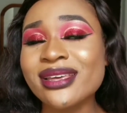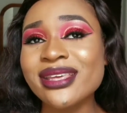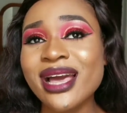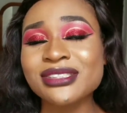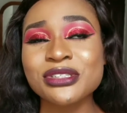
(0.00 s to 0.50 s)

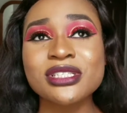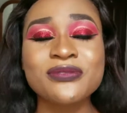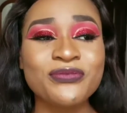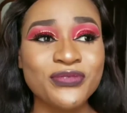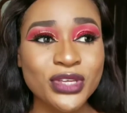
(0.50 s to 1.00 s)
Yeah, so
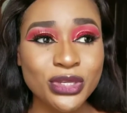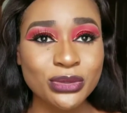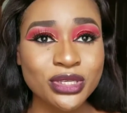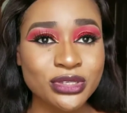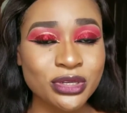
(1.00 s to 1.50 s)
this
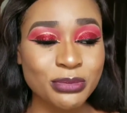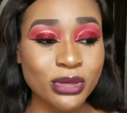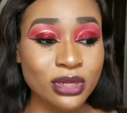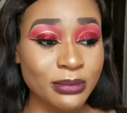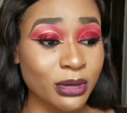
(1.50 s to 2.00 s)
video is going to
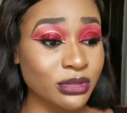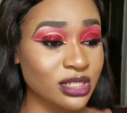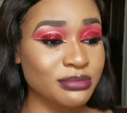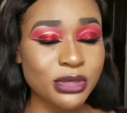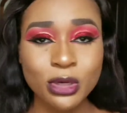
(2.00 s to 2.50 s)
be all about
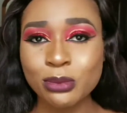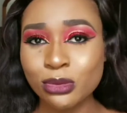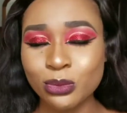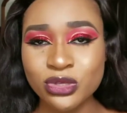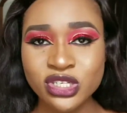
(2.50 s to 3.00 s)
this makeup
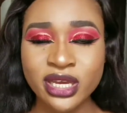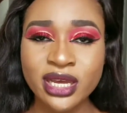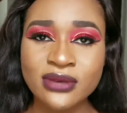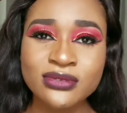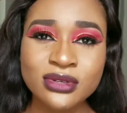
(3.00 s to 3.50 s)
look which I
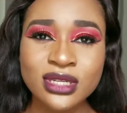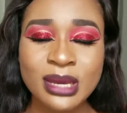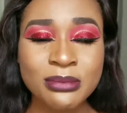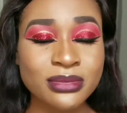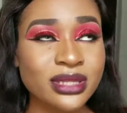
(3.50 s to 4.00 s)
have
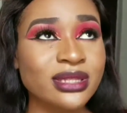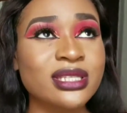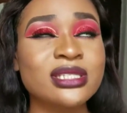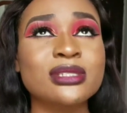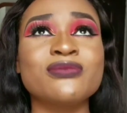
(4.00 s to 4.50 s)
on.
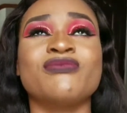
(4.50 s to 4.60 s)
This